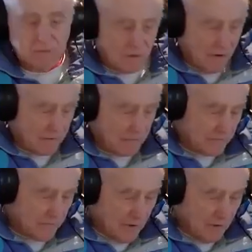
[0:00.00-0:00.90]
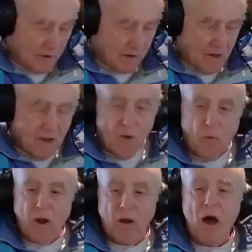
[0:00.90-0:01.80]
all right all right
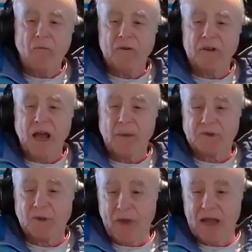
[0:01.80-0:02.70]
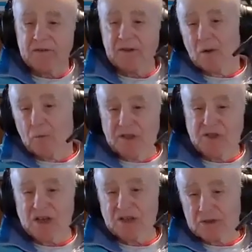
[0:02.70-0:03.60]
well oftentimes abandon and
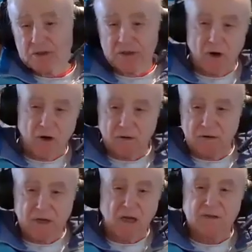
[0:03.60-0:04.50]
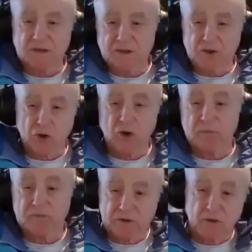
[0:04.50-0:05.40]
rejection are cousin
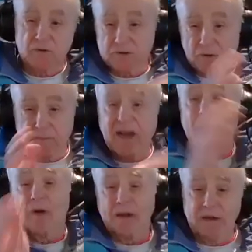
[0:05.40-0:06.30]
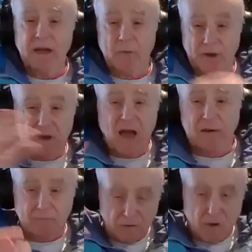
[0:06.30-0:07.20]
terms you know so but mm-hmm. anyway anyway got
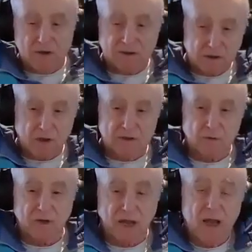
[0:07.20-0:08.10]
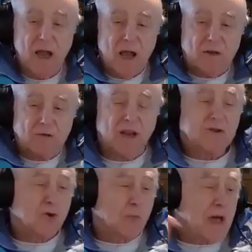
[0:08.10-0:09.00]
it lost yeah. lost okay so
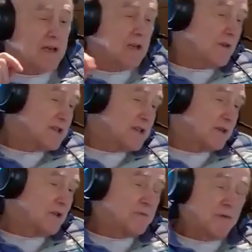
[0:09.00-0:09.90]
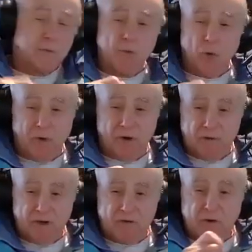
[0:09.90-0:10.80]
let's go back to the sentence for the moment
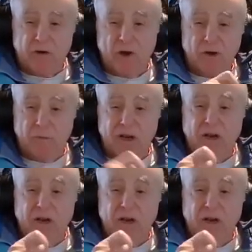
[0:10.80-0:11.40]
because we're talking okay. about